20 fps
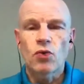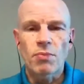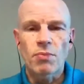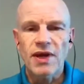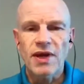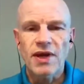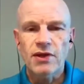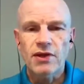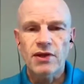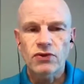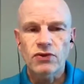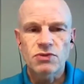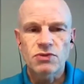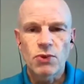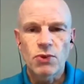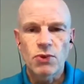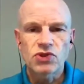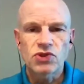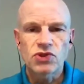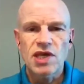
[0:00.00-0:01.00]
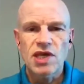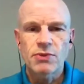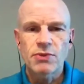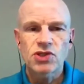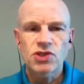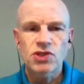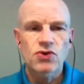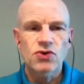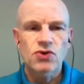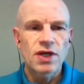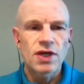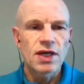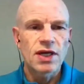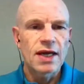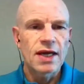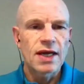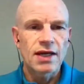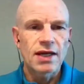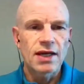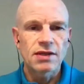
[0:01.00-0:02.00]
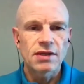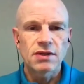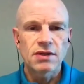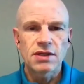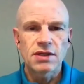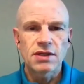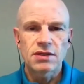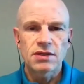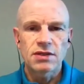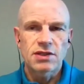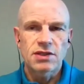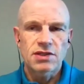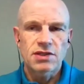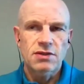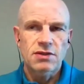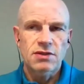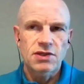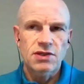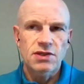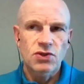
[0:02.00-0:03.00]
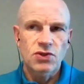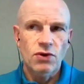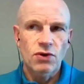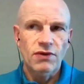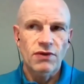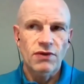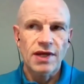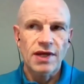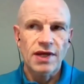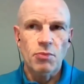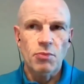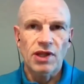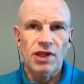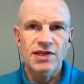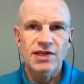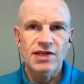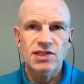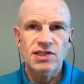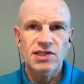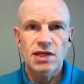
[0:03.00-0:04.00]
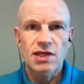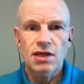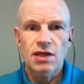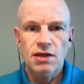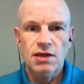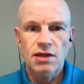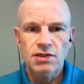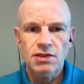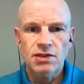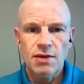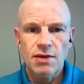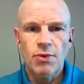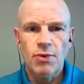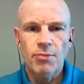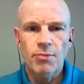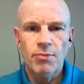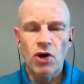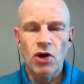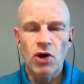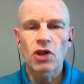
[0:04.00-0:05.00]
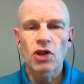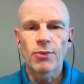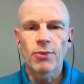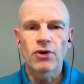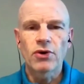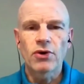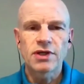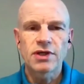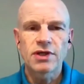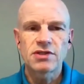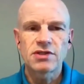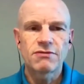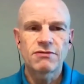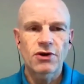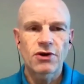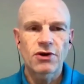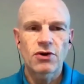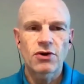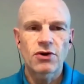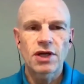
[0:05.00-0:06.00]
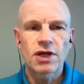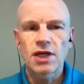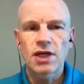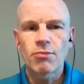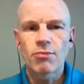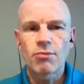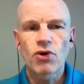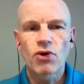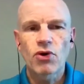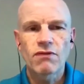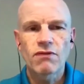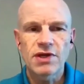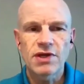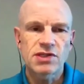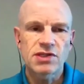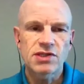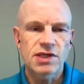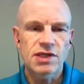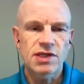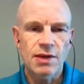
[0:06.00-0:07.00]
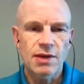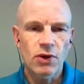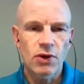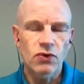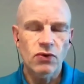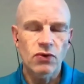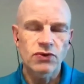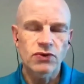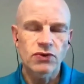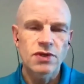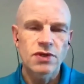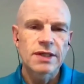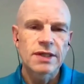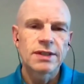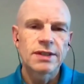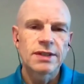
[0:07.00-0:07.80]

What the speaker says: repels most chemistry, and it's sort of like a plastic type polymer. It's very impervious to chemicals.